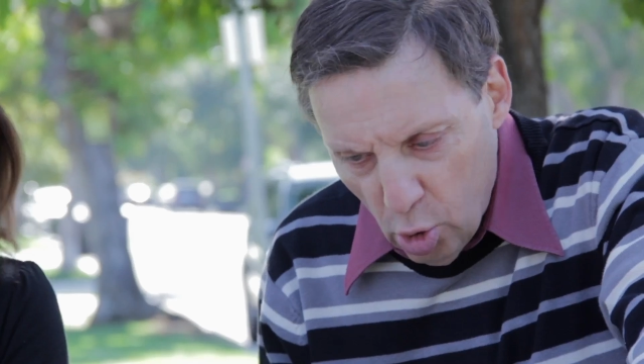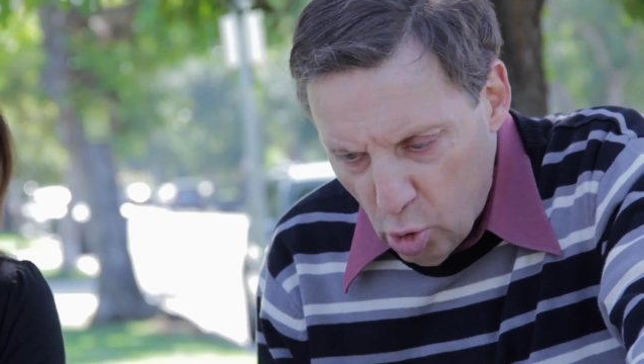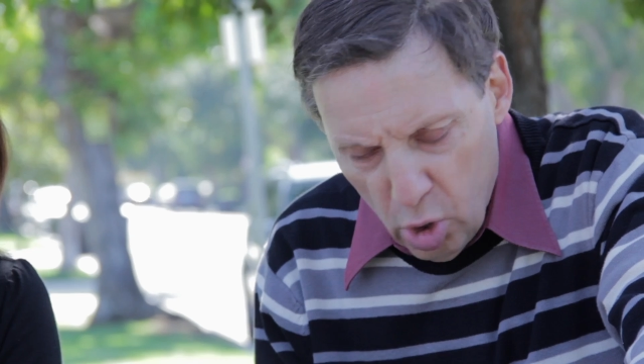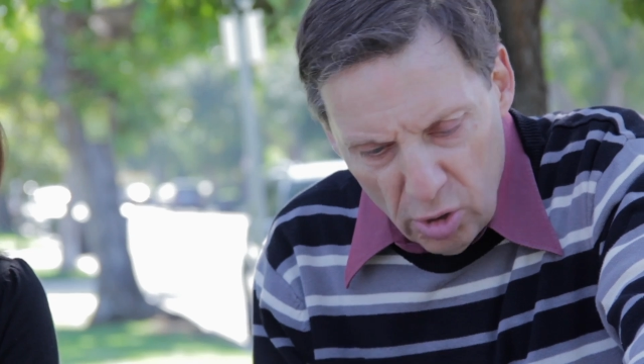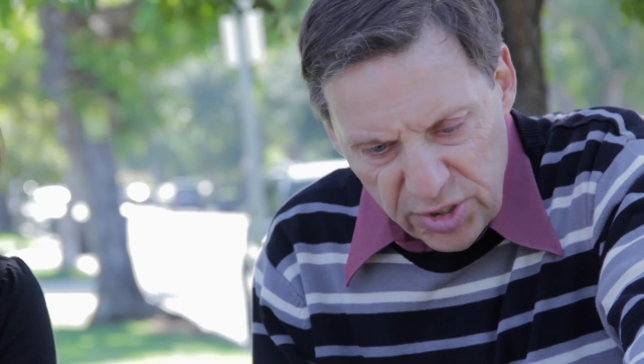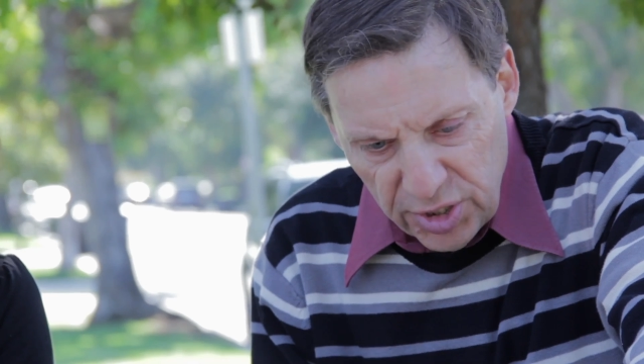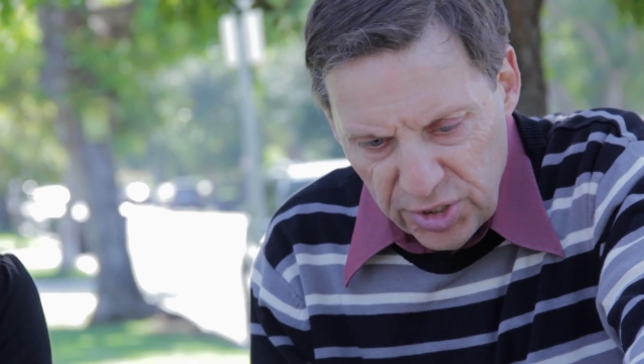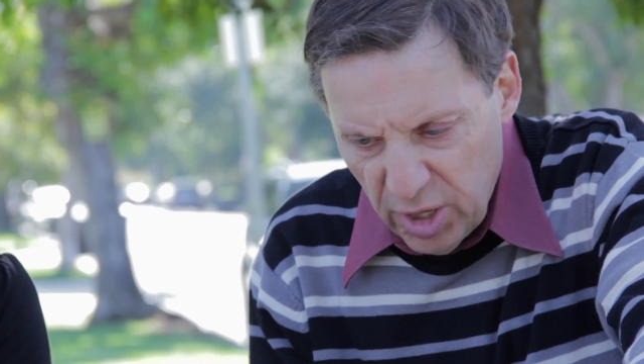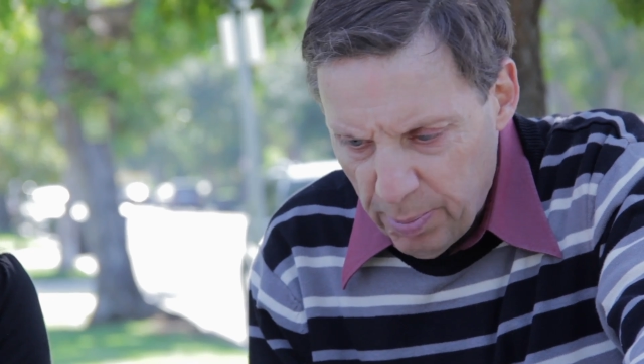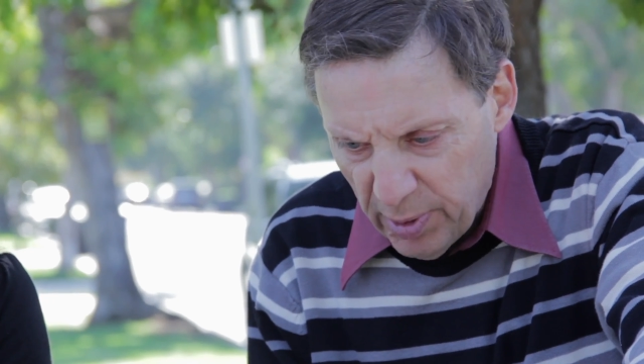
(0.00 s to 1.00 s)
Who goes to
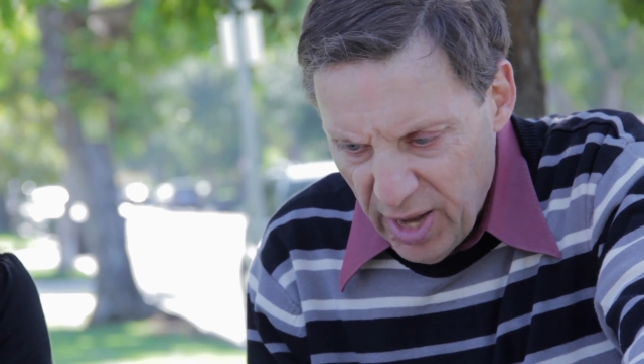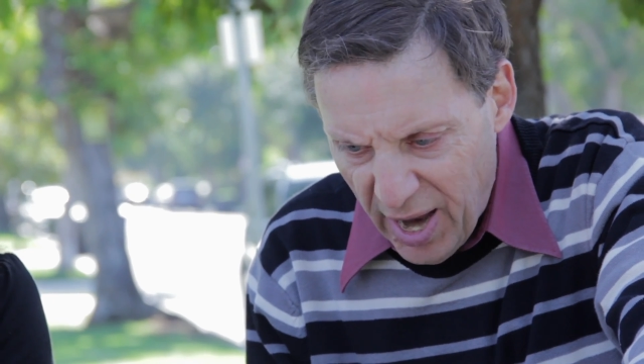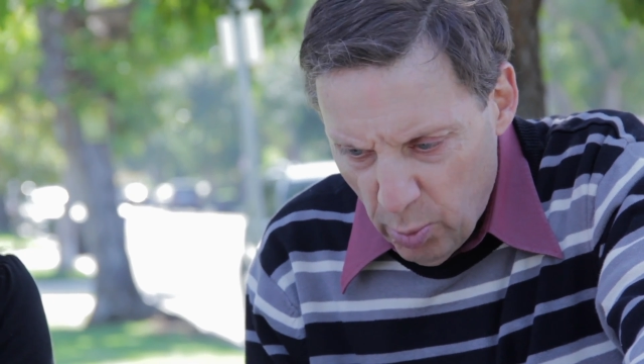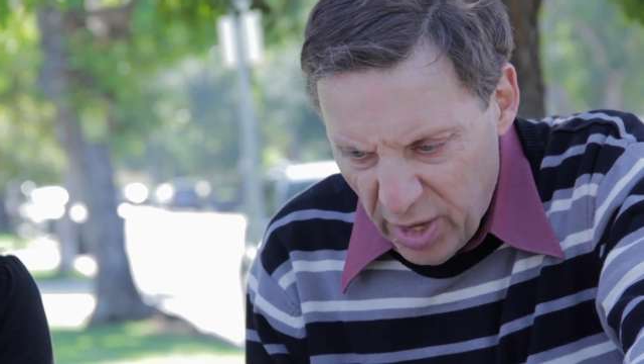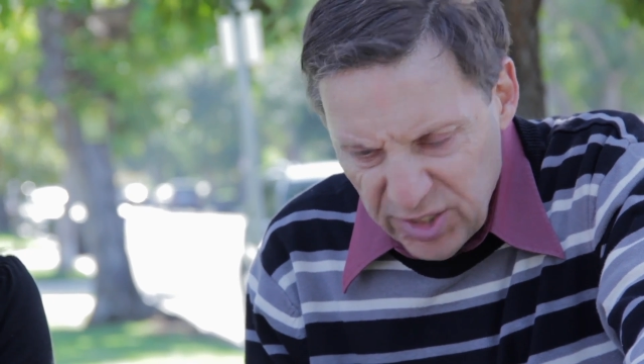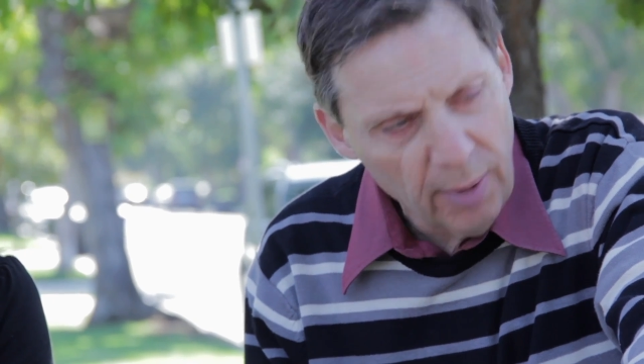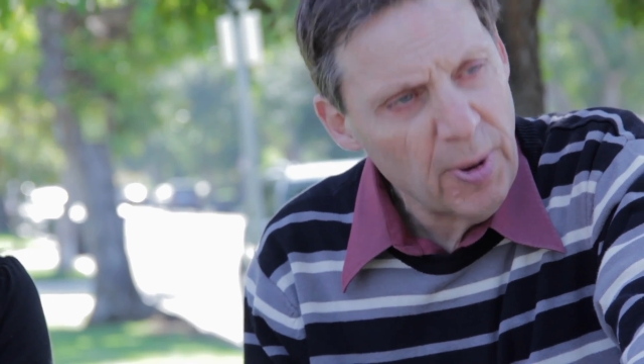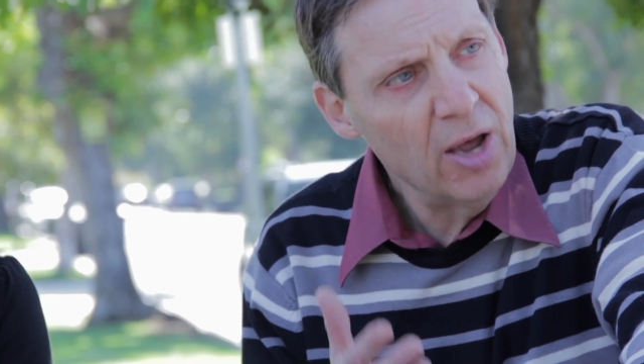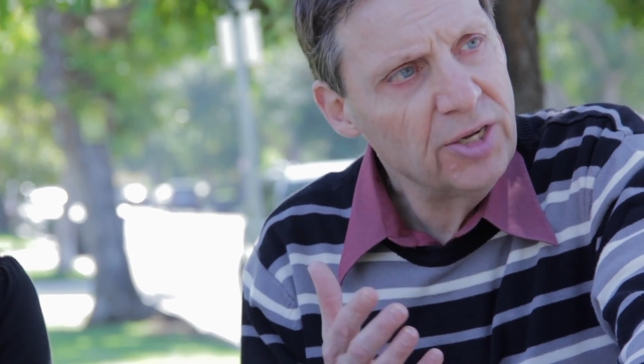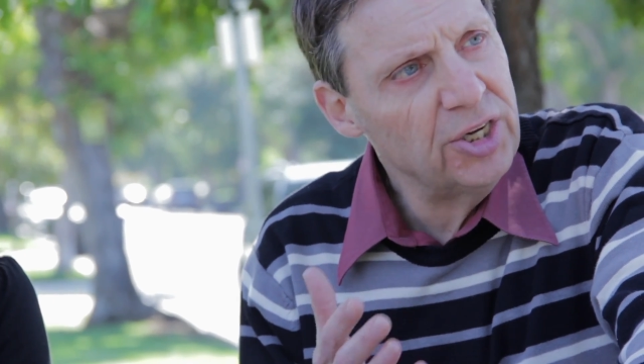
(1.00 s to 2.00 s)
sleep at night and wakes up?
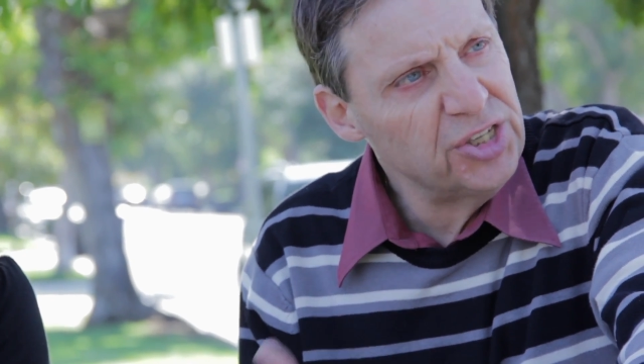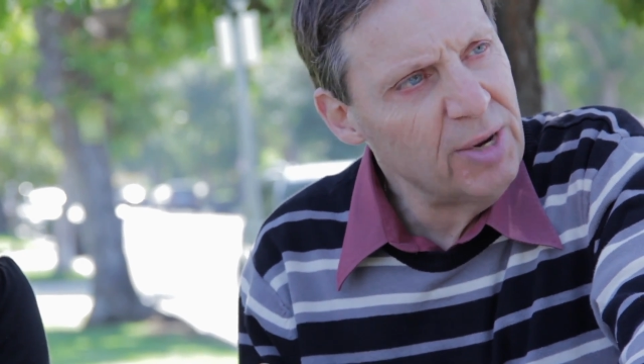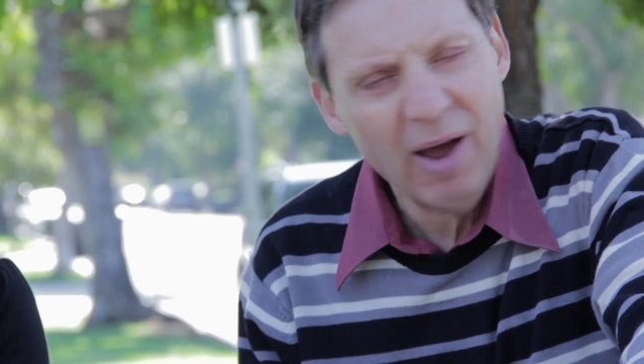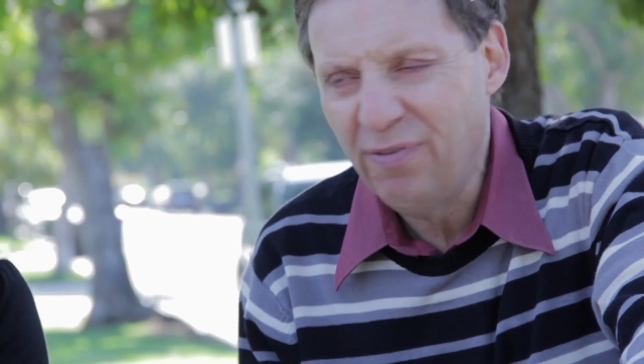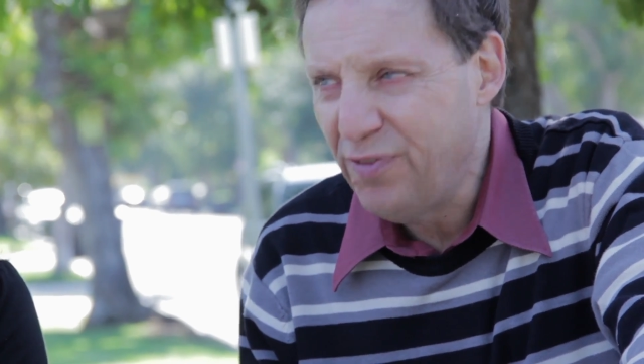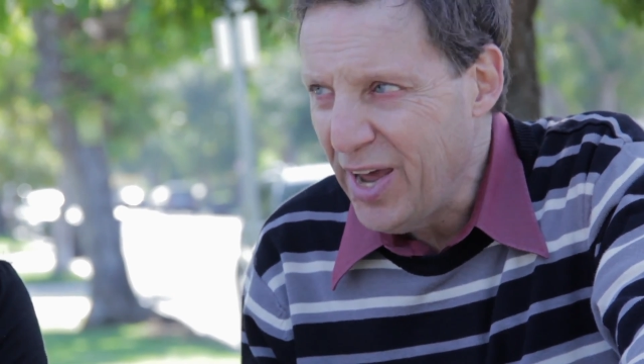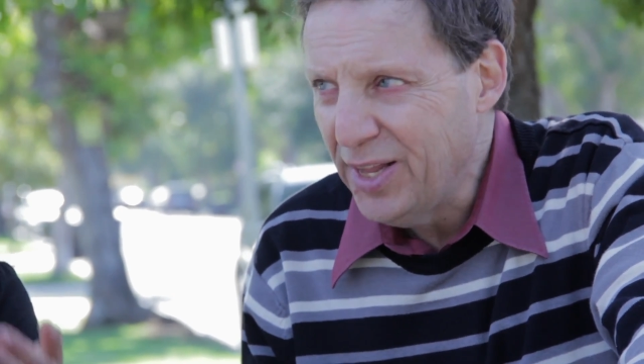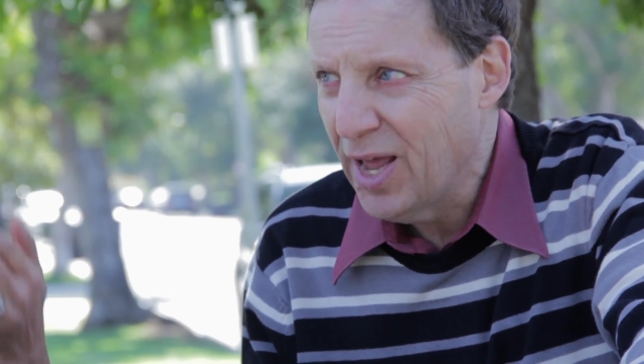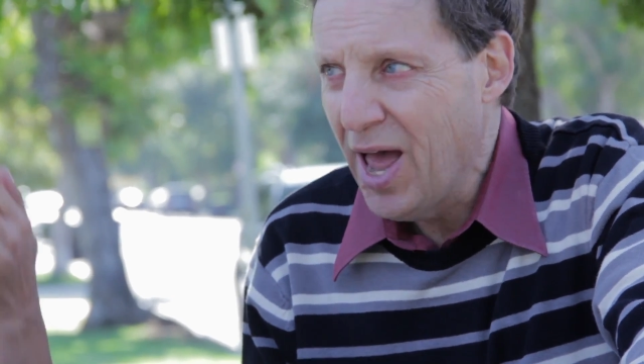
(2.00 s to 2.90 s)
Do you see my feet?